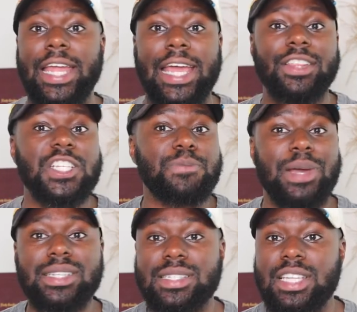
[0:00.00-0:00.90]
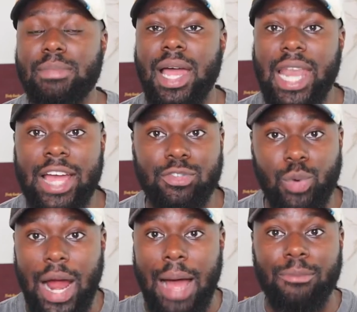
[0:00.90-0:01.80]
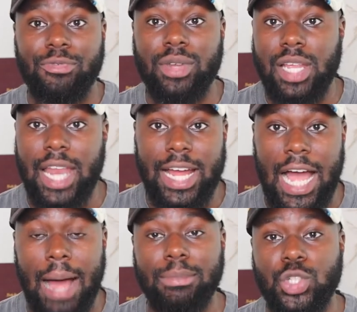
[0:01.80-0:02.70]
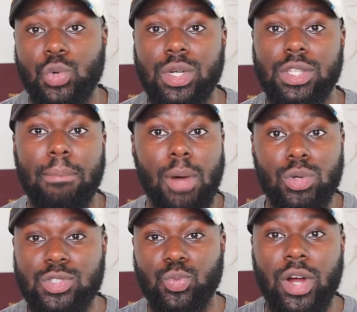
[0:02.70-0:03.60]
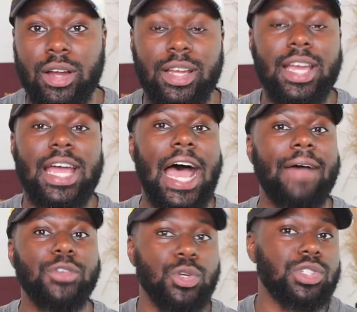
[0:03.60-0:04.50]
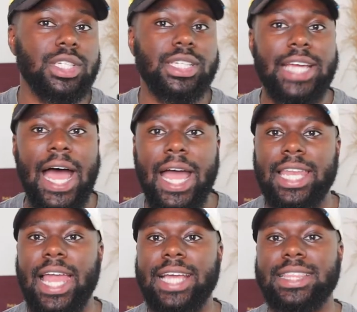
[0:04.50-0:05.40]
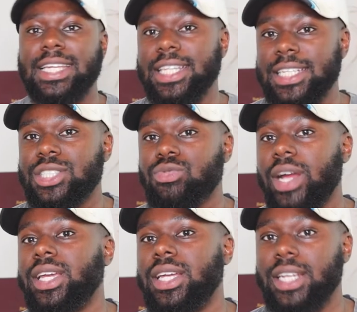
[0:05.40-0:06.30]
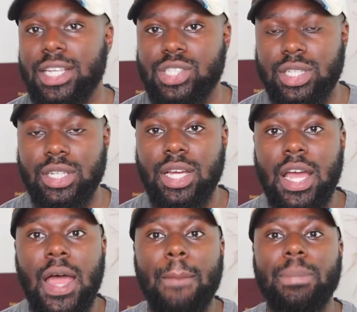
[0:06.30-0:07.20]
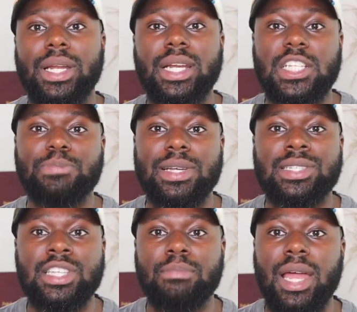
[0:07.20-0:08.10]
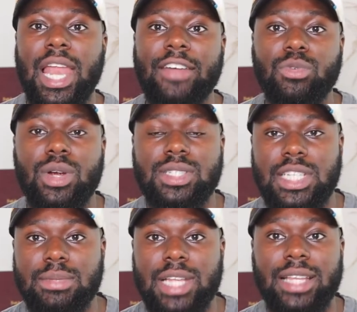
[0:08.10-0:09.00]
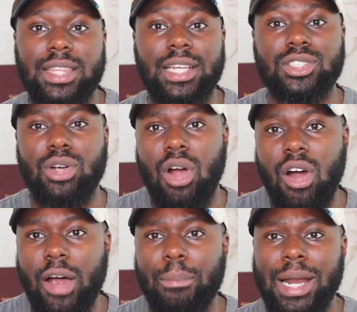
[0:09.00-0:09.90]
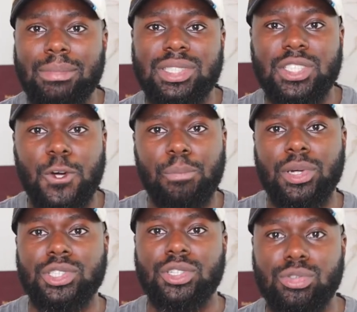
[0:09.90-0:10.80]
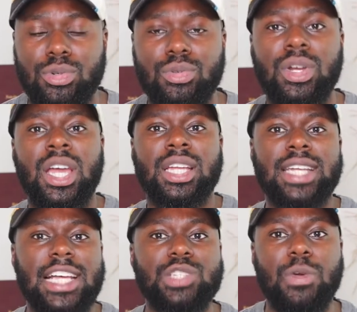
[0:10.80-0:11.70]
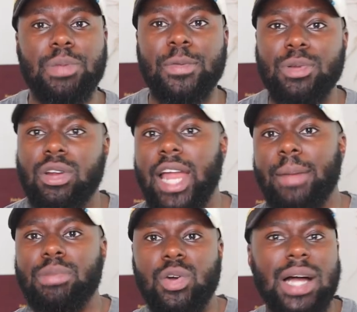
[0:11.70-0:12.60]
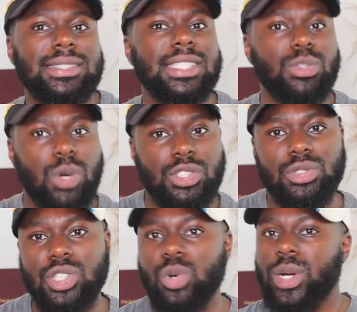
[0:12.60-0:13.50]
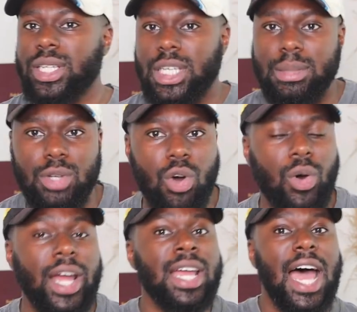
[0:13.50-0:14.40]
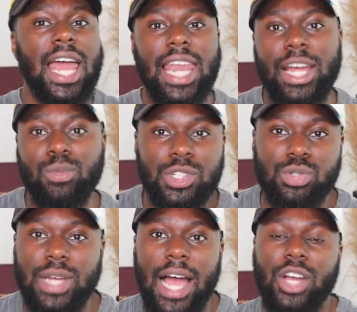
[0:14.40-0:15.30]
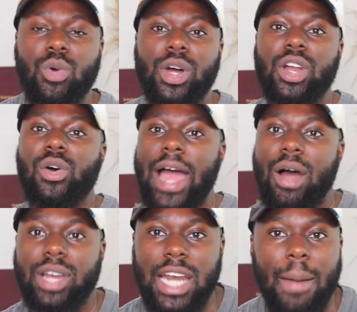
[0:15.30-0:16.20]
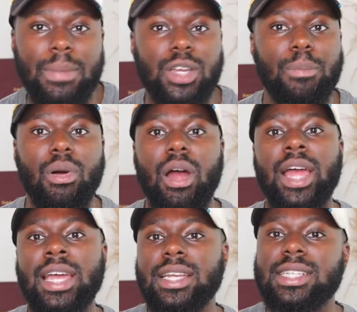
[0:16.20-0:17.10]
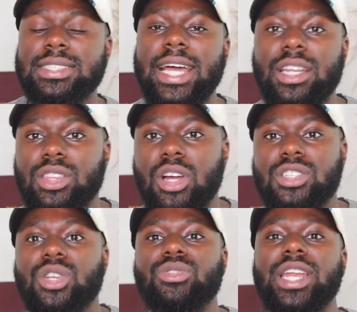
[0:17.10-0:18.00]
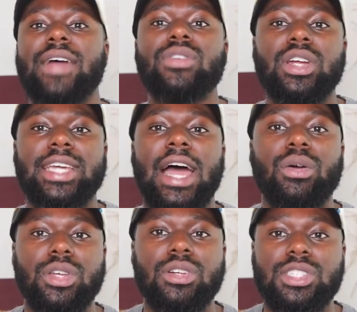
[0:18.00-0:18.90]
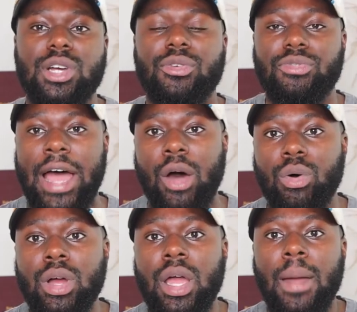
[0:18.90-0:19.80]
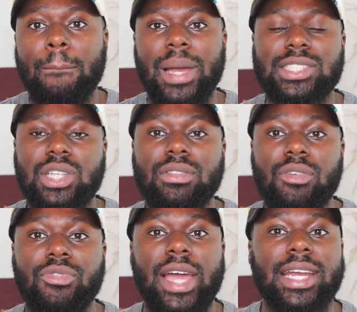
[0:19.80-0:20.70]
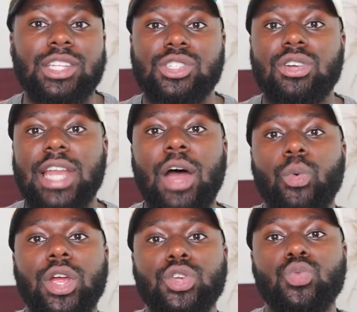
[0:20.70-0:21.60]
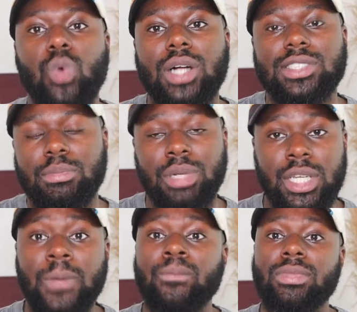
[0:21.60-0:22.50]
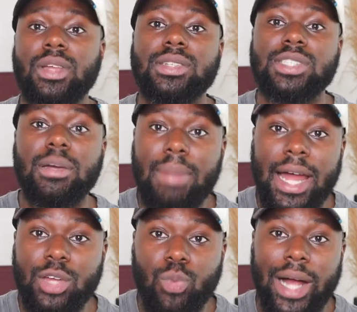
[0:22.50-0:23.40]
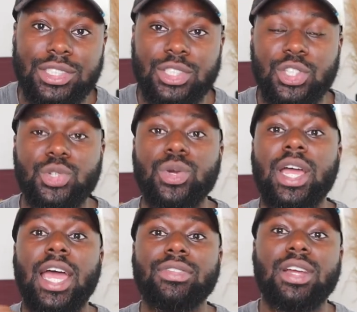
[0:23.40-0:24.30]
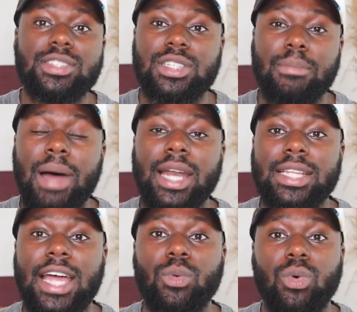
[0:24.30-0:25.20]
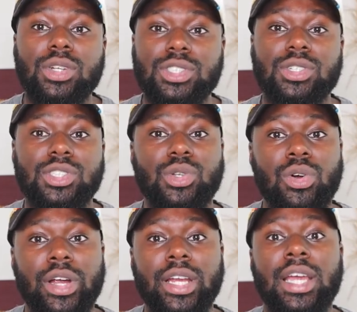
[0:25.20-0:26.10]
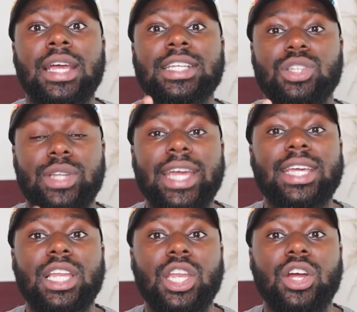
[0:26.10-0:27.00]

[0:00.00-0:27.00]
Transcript: in the spaces in my life where I'm feeling like I'm doing the most work, I've usually gotten like the least recognition. But in the spaces in my life where it seems like things are hard, but I'm still pushing through, that's when people are like, bro, I see what you're doing. Keep going. I like what you got going on. How can I be a part? This, that, and the third. So never count yourself out. based off the fact that you're not where you want to be. There's somebody watching you, and there's somebody that wants your story so they can